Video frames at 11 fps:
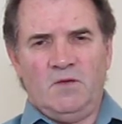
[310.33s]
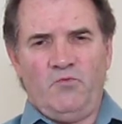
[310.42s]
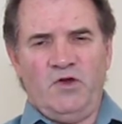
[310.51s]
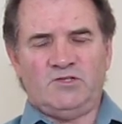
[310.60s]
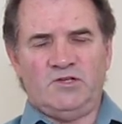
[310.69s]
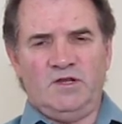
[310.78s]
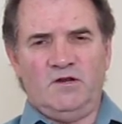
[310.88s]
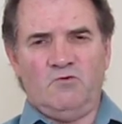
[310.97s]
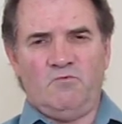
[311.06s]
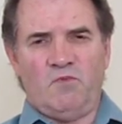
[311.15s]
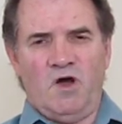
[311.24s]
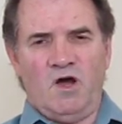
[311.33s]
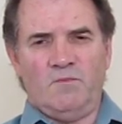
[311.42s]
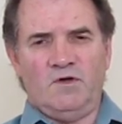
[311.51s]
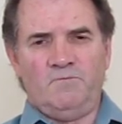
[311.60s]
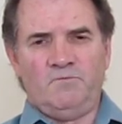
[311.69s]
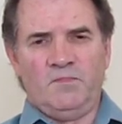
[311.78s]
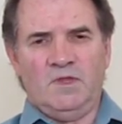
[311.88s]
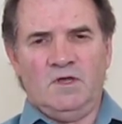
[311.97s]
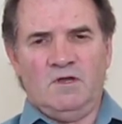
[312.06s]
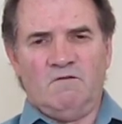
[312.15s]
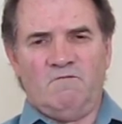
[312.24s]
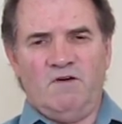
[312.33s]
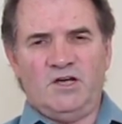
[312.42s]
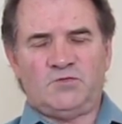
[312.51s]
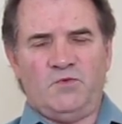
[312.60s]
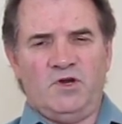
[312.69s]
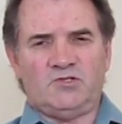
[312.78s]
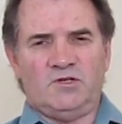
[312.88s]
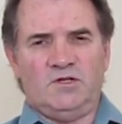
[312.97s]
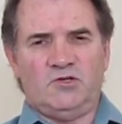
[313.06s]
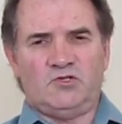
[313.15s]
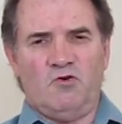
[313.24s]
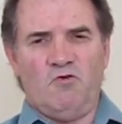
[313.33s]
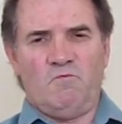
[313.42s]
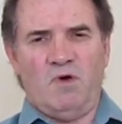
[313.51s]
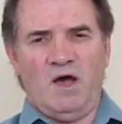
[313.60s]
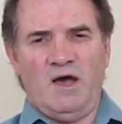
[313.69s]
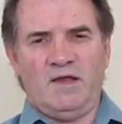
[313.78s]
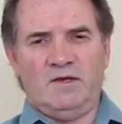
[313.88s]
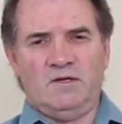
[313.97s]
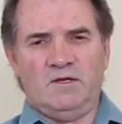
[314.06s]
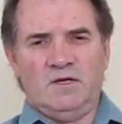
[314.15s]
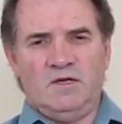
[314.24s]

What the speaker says: President Obama, Vice President Joe Biden,